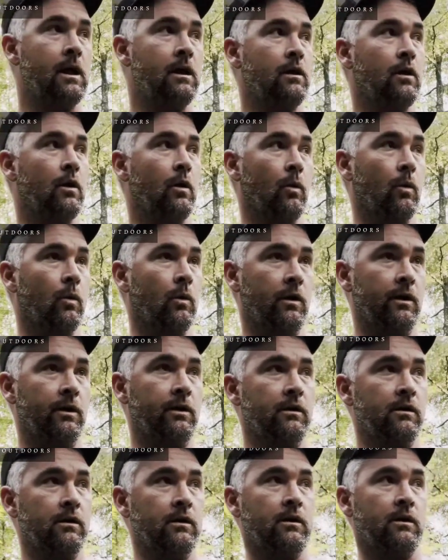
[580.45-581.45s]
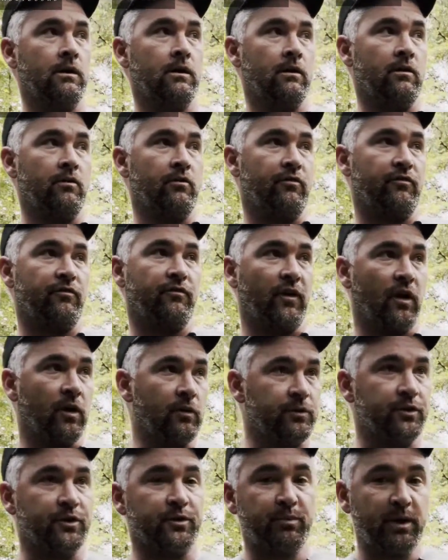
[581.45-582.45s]
or floating
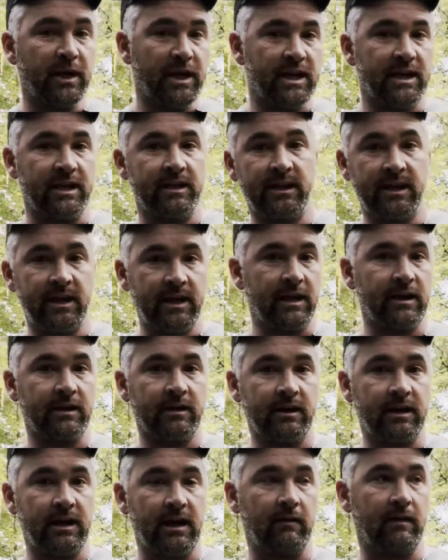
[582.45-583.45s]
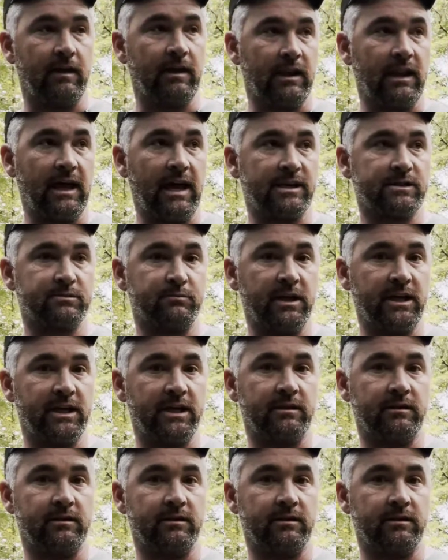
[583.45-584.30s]
your pin in there and at the last minute